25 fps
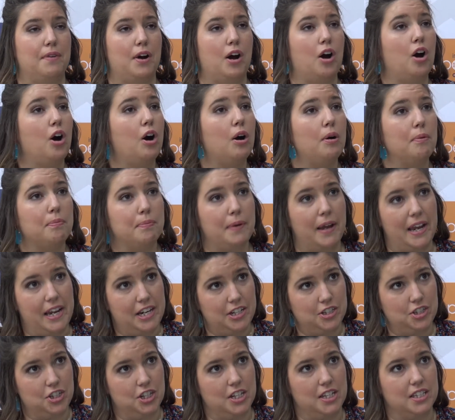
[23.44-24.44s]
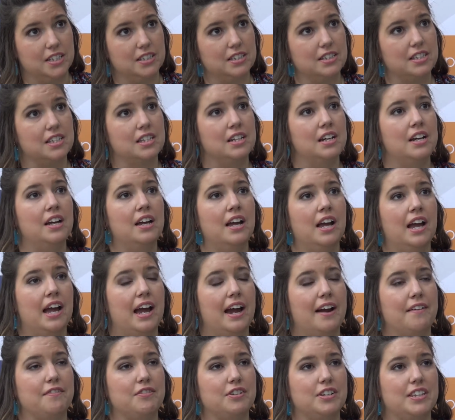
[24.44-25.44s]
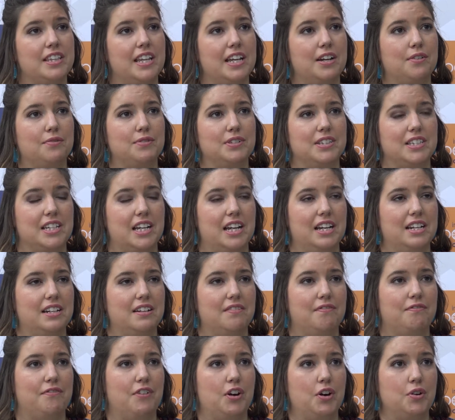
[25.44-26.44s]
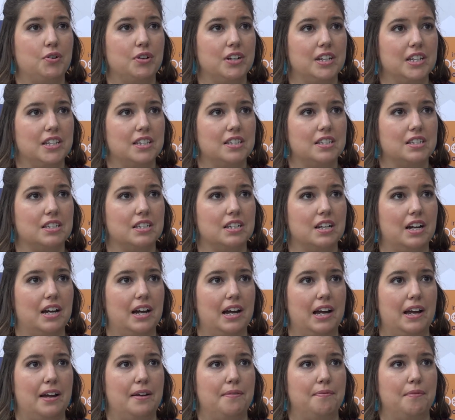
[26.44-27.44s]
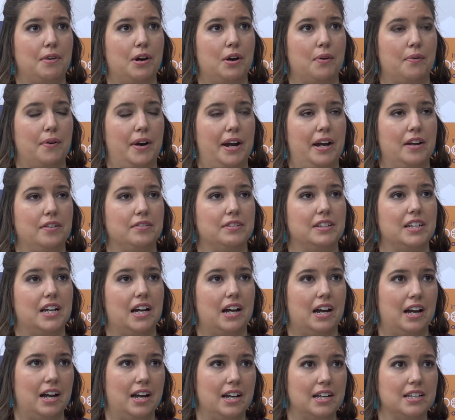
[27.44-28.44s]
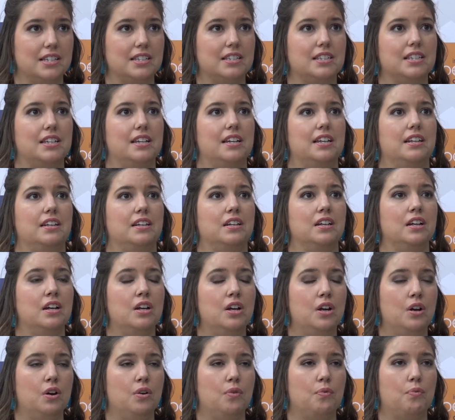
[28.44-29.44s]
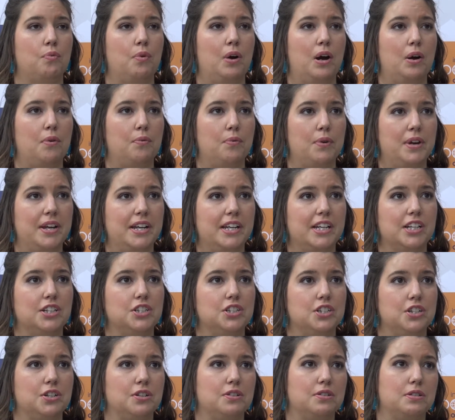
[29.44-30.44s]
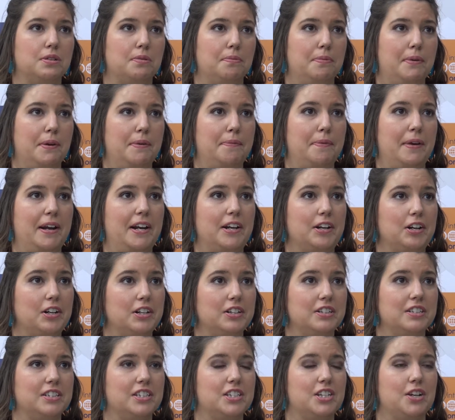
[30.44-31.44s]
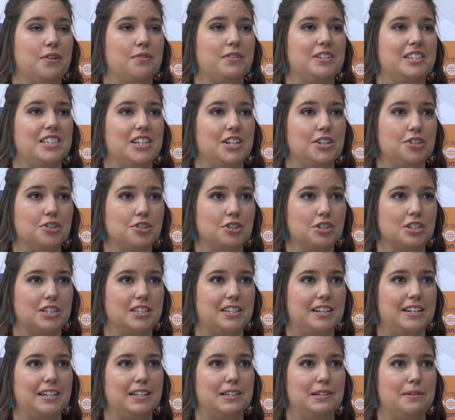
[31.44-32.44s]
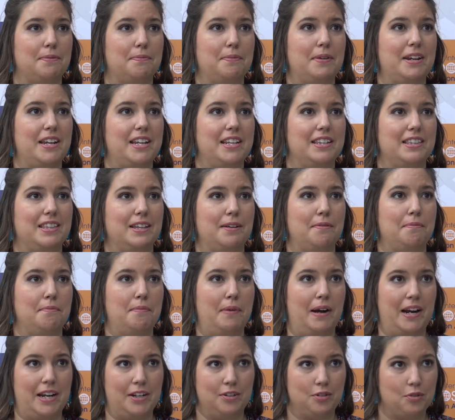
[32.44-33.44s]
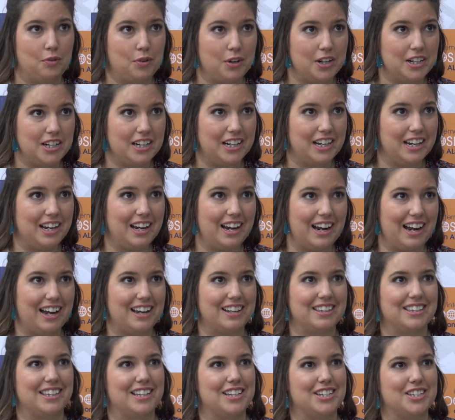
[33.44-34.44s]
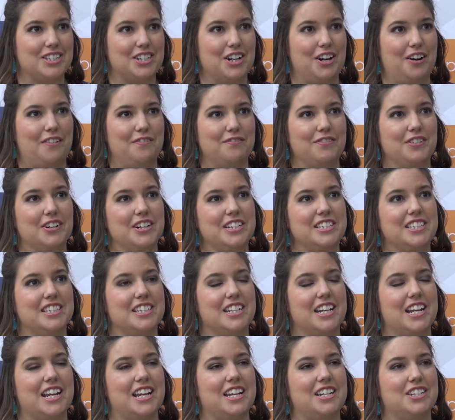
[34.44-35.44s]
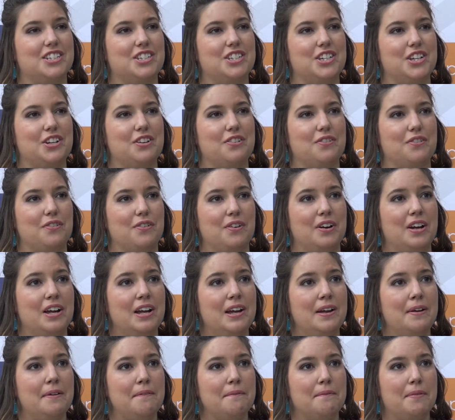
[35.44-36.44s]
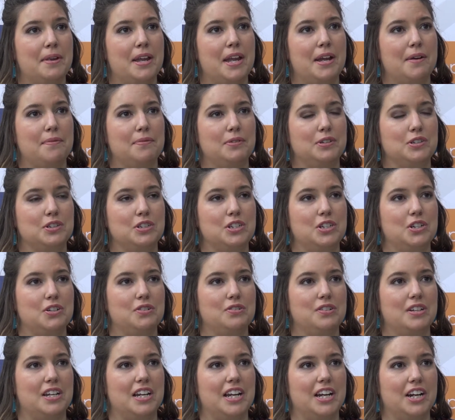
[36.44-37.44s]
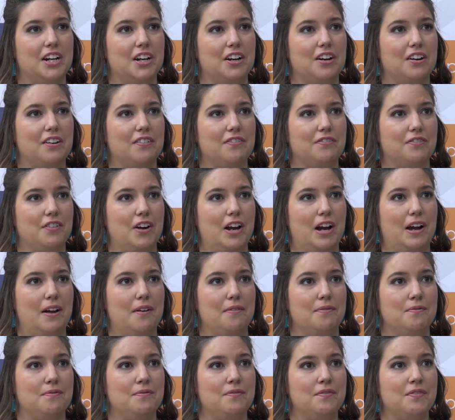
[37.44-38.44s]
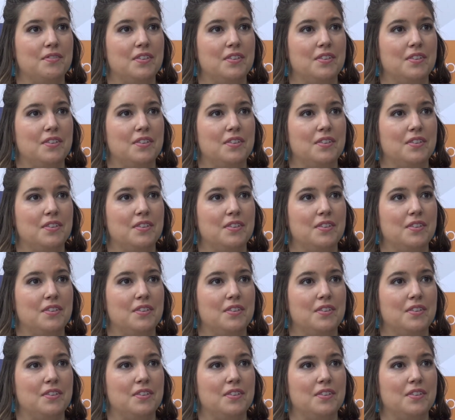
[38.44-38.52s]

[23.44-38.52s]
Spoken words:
all patients. Everything was kind of focused around us and what we can do to be better, and so it's interesting to be the minority at this conference and to be able to hear from